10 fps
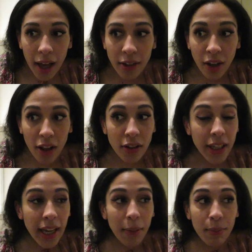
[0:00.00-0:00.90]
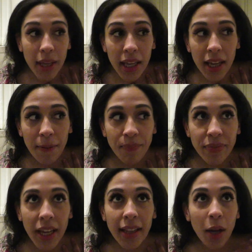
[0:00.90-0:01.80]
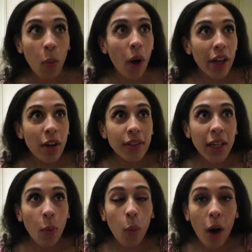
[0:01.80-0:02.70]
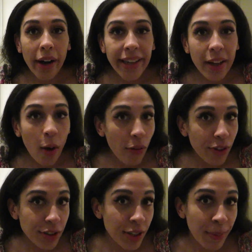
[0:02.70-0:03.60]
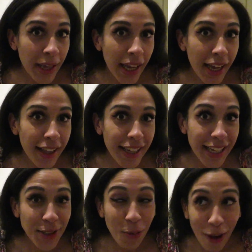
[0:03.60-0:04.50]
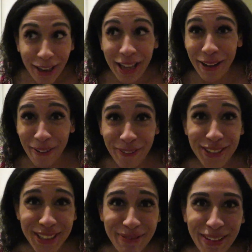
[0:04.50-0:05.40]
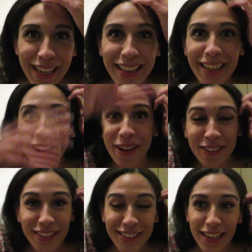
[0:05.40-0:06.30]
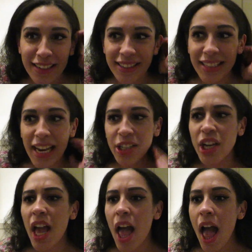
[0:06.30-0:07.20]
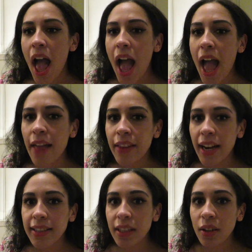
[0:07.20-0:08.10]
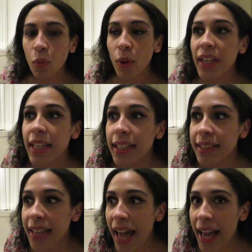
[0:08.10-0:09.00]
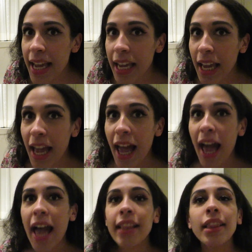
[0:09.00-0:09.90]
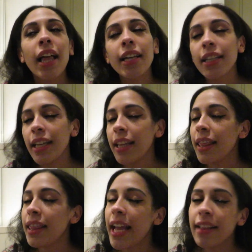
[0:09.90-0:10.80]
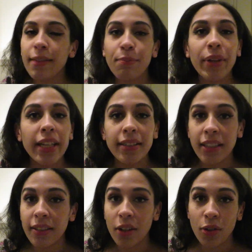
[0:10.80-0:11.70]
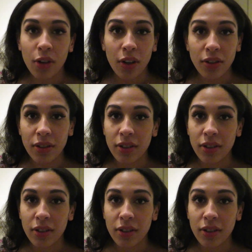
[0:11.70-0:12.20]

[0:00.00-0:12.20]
Y'all are looking at me? And Wonho's walking over to me. He's walking over to me on the side of the stage. And then I said, what did he say? And luckily, bless this little girl,